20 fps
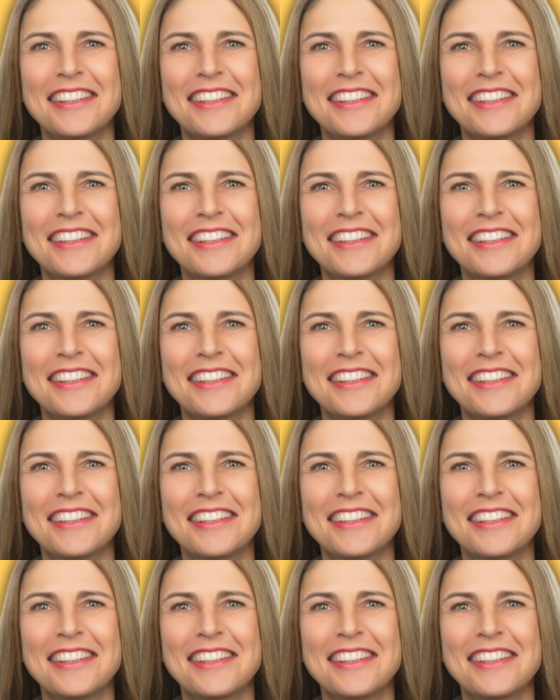
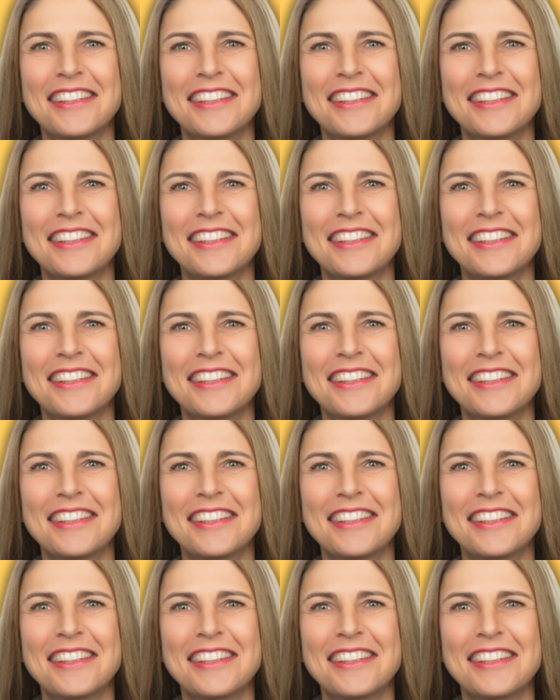
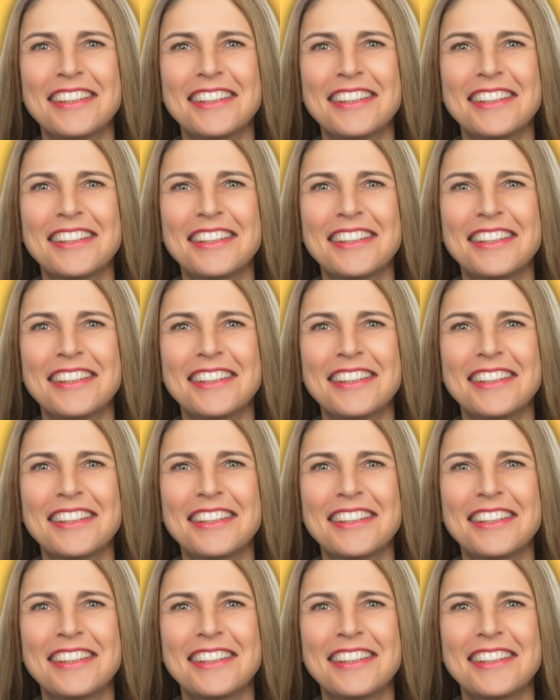
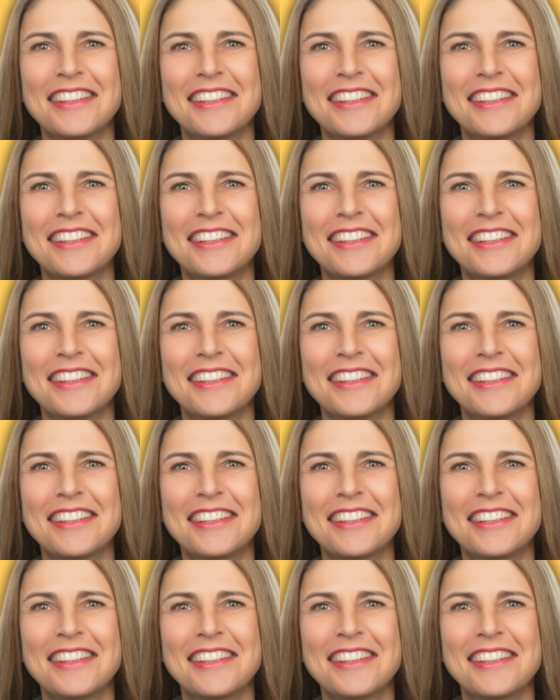
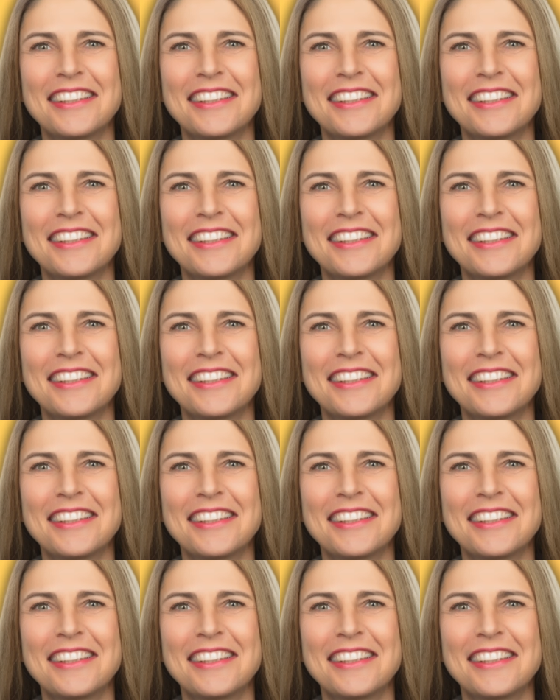
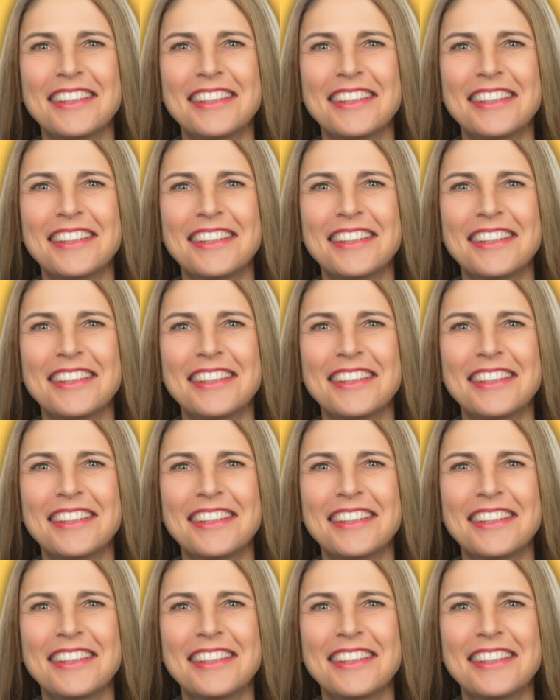
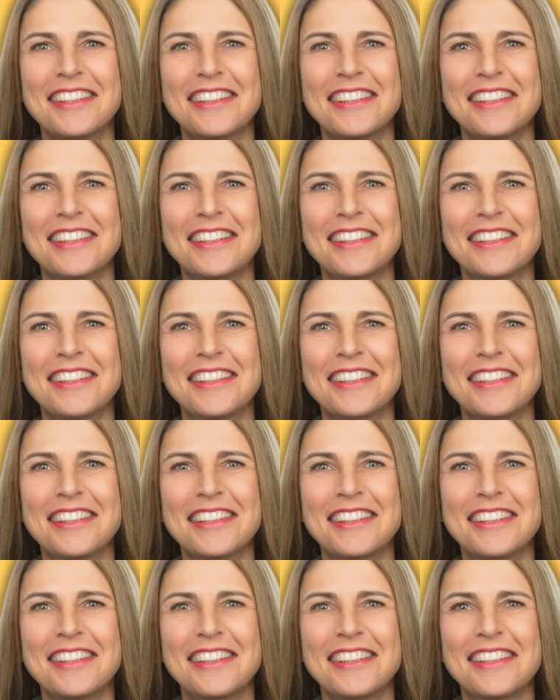(no lip movement)